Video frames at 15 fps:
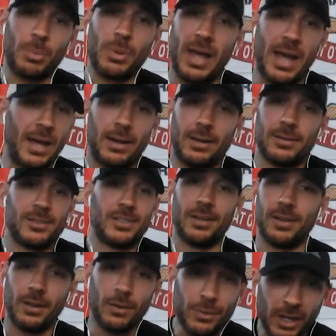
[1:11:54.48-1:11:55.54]
jump in that and
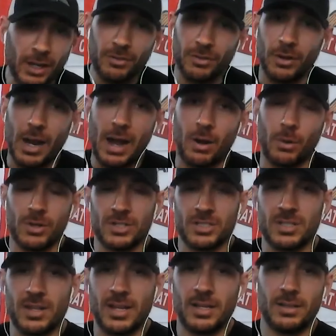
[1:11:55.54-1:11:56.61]
sit out there for
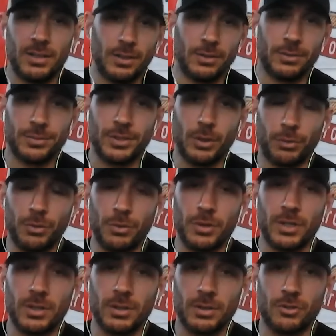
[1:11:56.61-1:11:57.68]
hours, and they, go through
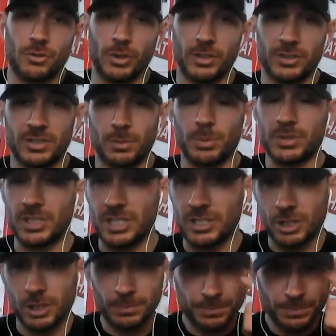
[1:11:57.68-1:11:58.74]
the drills and the
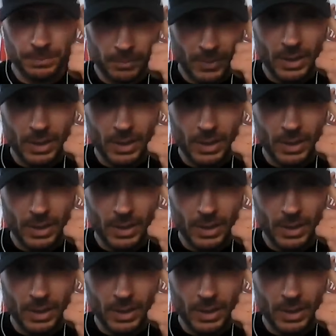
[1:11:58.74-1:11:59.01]
procedure.